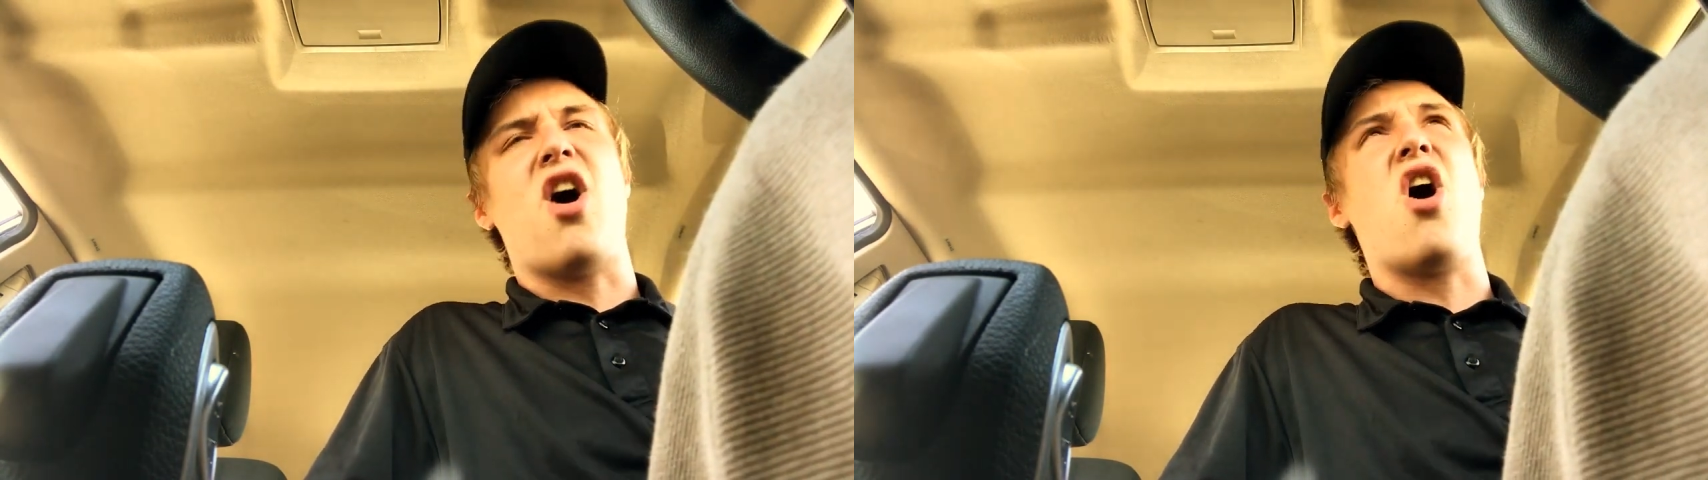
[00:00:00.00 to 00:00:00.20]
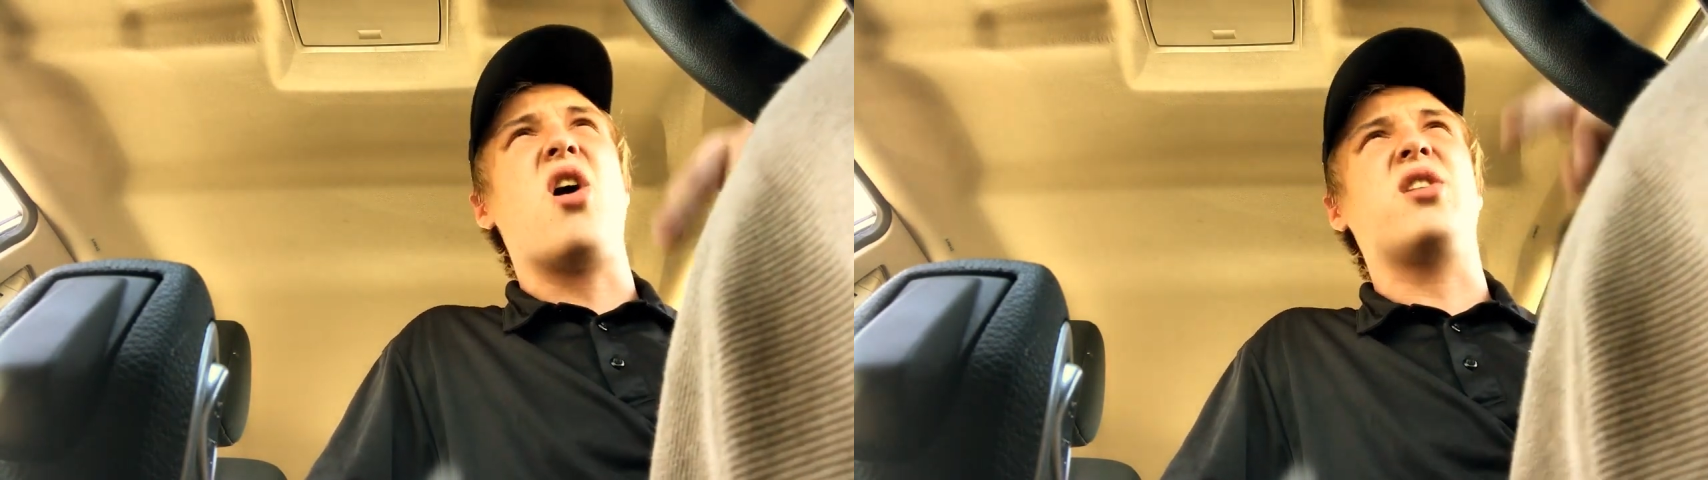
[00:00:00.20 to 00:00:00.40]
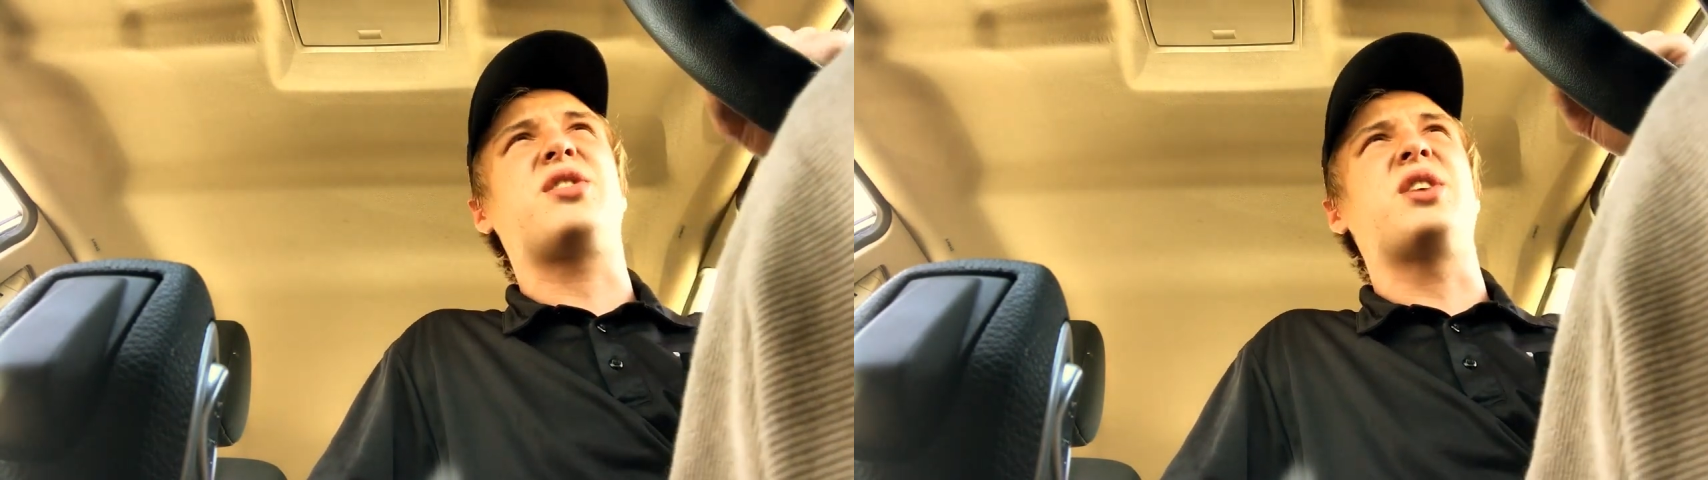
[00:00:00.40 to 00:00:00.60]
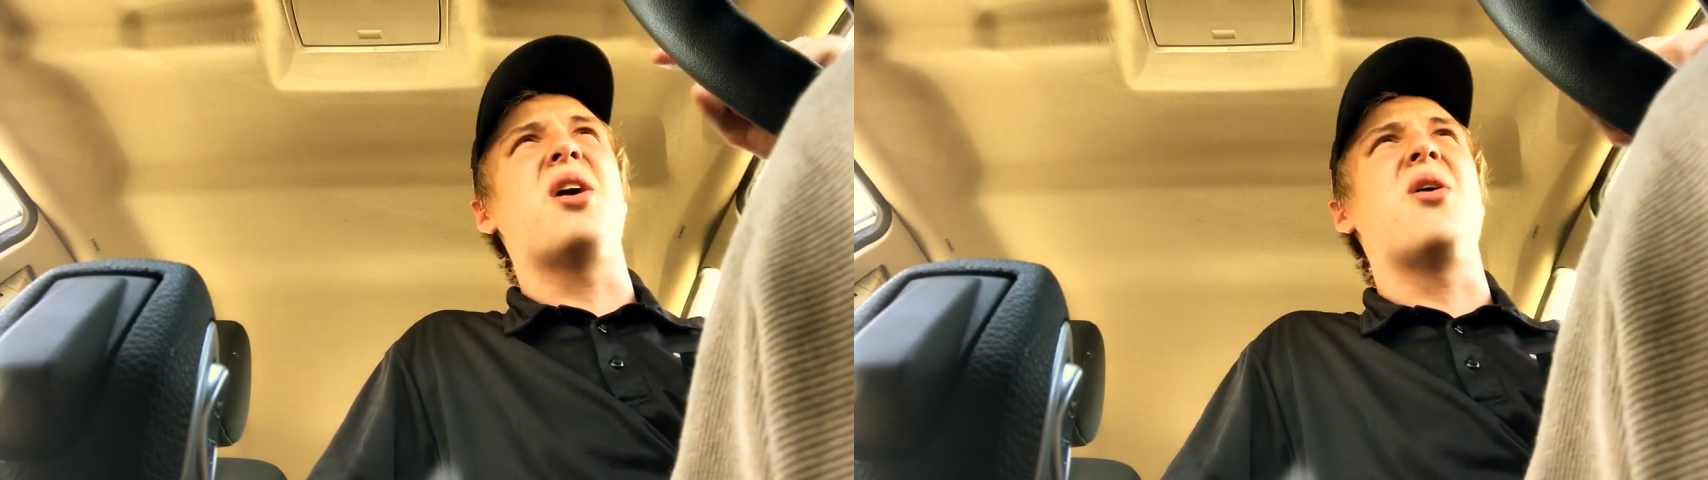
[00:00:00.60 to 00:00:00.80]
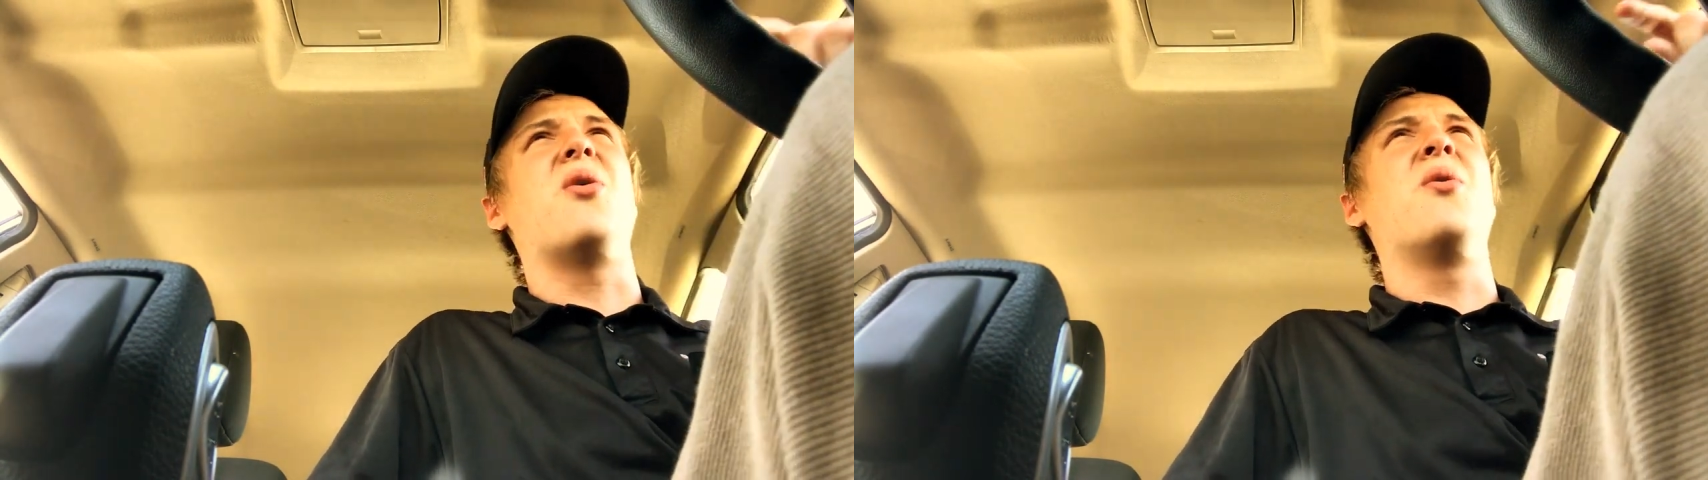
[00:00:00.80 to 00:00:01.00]

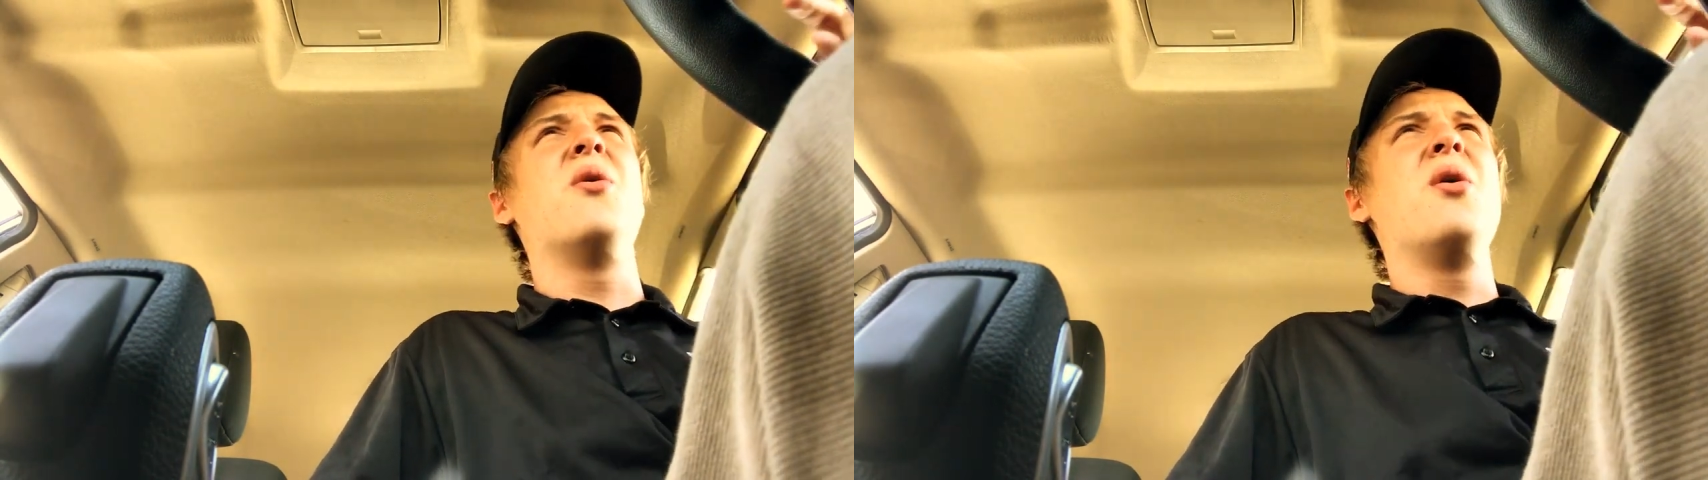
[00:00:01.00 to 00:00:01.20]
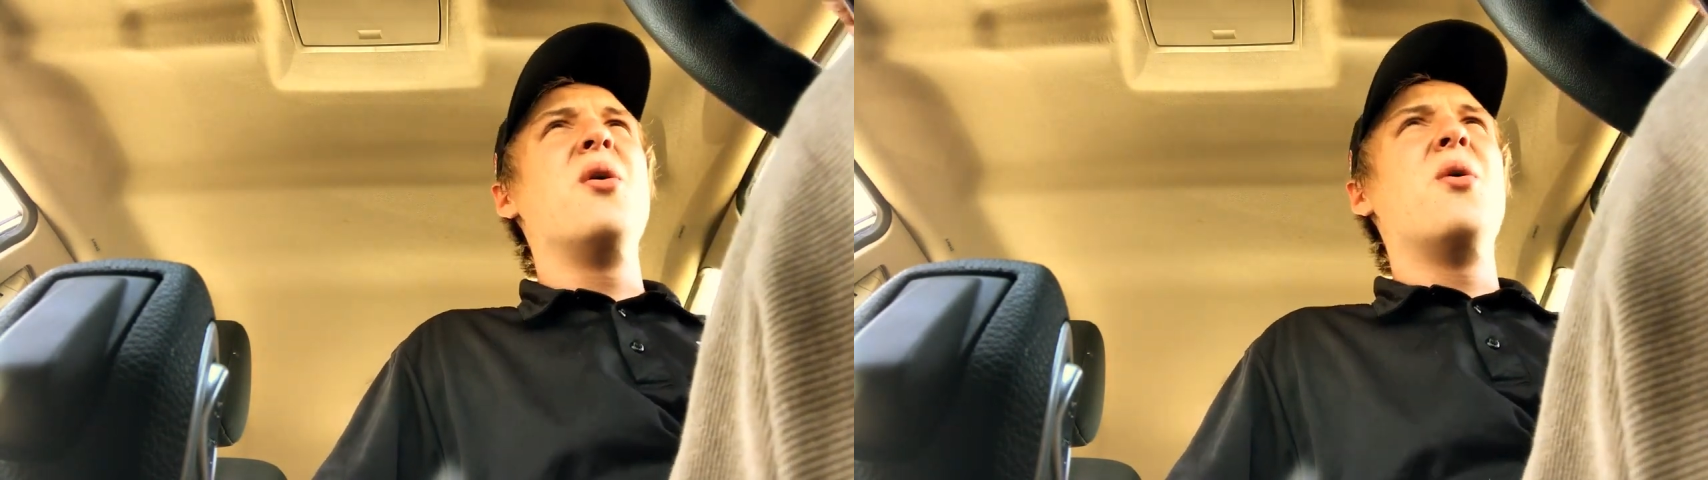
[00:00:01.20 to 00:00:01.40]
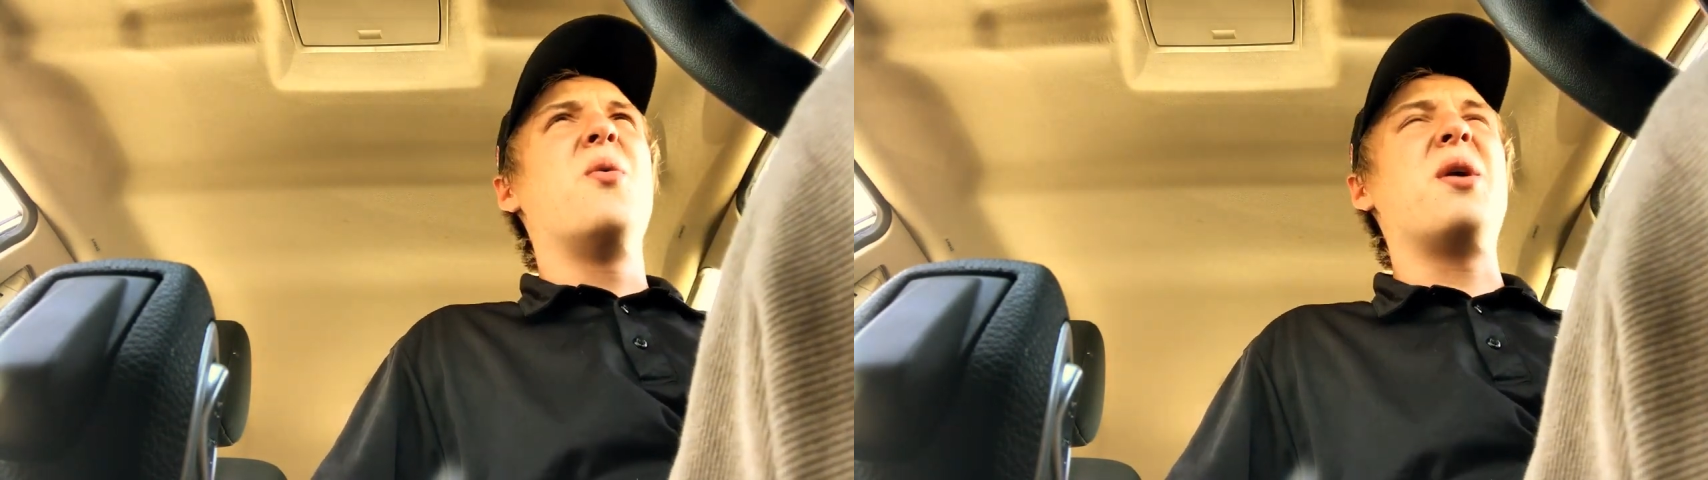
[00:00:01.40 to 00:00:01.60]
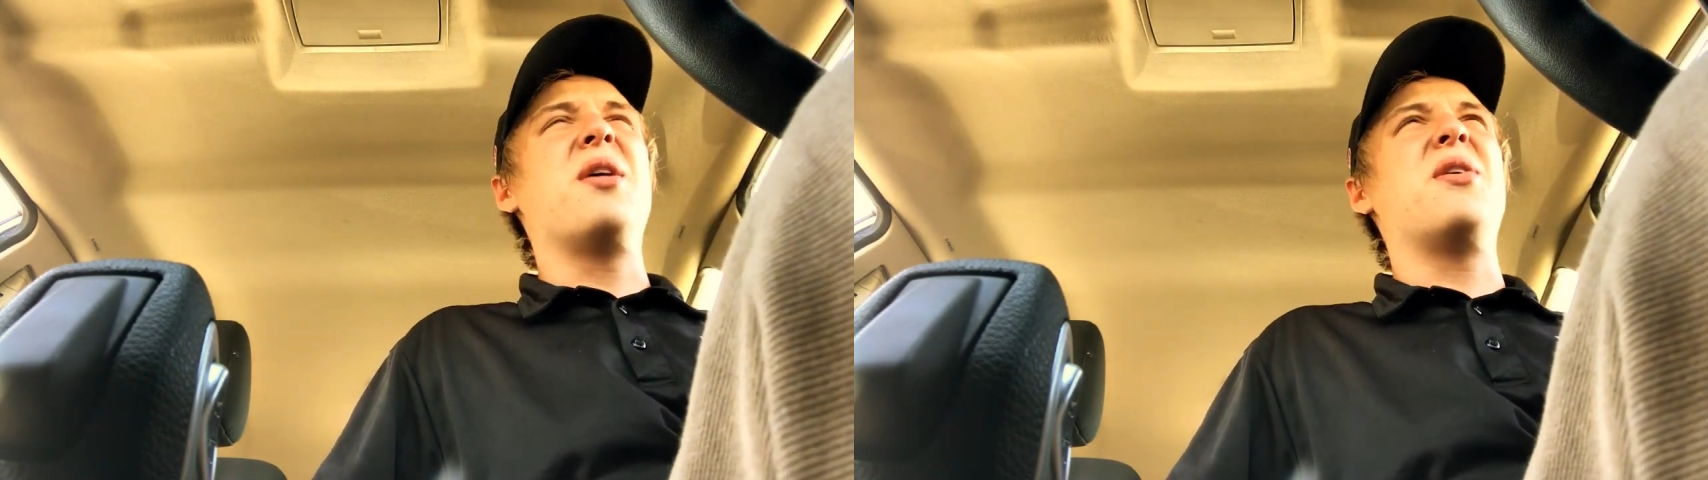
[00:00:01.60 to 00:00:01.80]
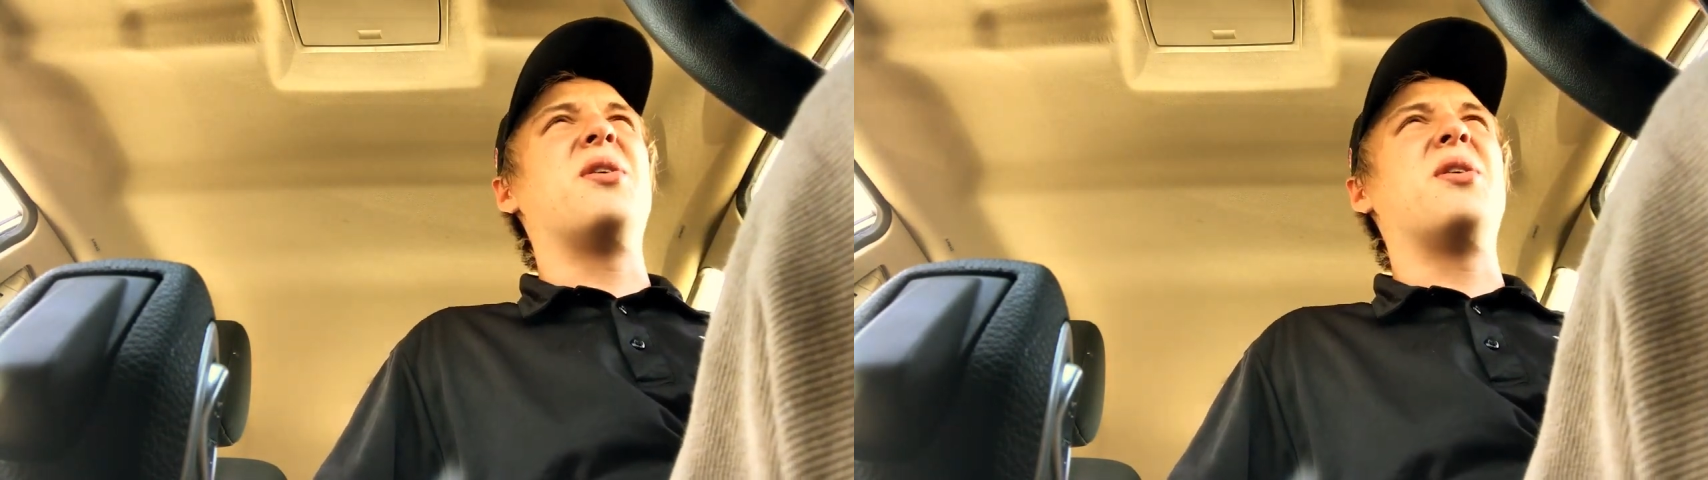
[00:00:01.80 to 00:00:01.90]
also one of